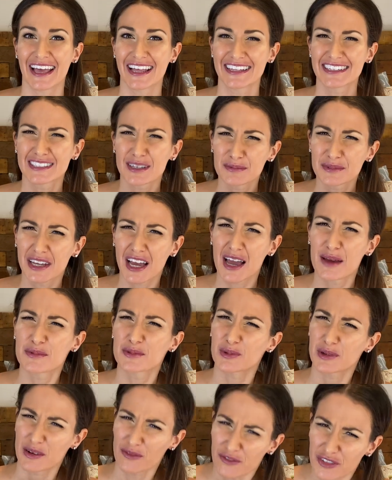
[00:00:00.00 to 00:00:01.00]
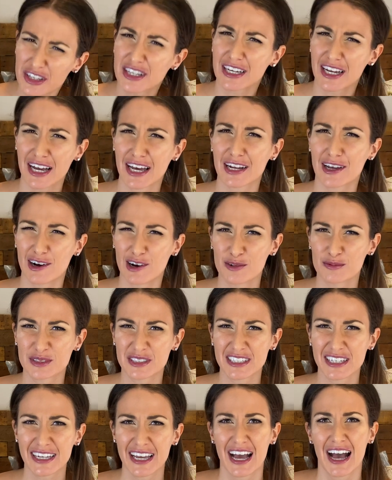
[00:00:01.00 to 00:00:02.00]
And sometimes when I'm feeling kind of
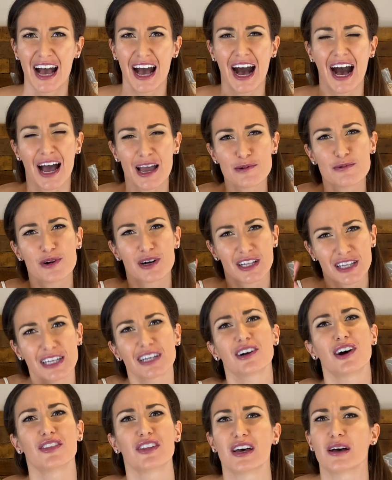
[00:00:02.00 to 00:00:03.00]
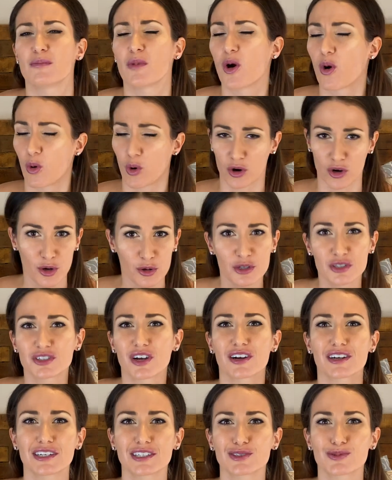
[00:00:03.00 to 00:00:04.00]
homesick, I will click on them or go to
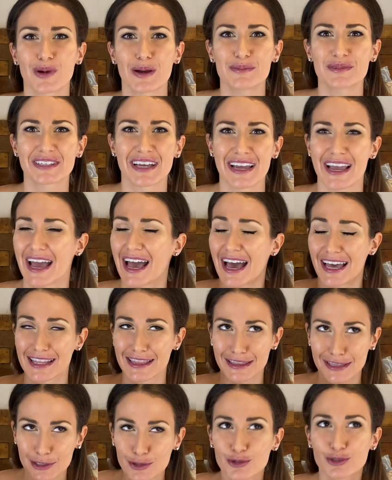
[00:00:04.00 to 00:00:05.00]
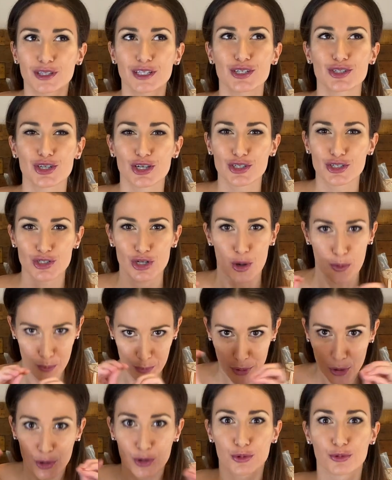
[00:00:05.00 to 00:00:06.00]
Target's website and literally just
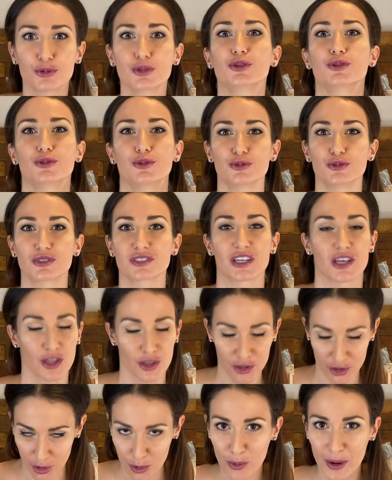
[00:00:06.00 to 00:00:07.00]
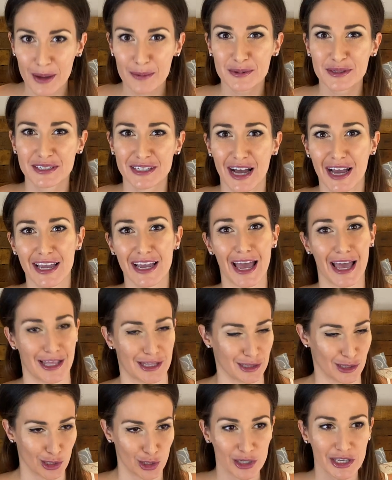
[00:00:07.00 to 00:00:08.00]
peruse the website
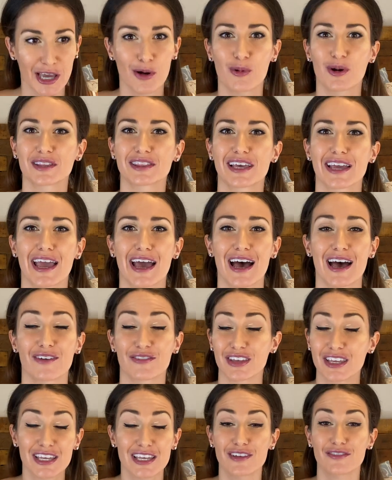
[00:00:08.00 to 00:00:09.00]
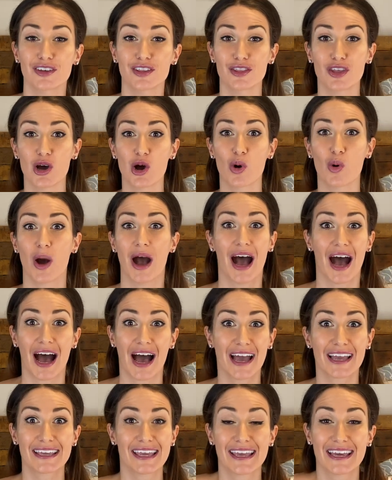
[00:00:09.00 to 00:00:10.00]
and look at what they have, even though
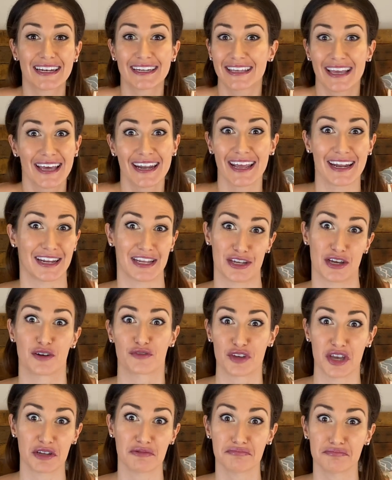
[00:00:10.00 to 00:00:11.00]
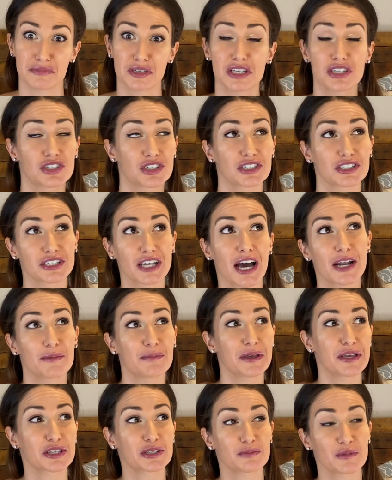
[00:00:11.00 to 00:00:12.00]
I can't get any of it. It just kind of
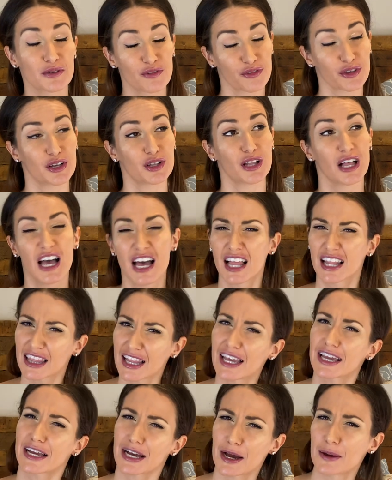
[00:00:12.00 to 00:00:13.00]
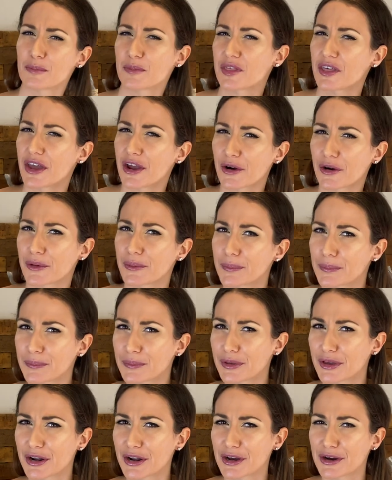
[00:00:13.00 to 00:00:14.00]
makes me feel like I'm there,
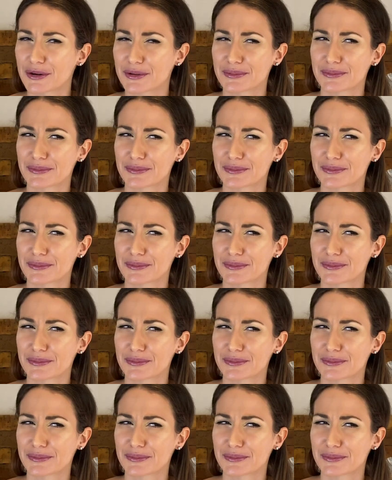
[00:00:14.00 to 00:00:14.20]
you know?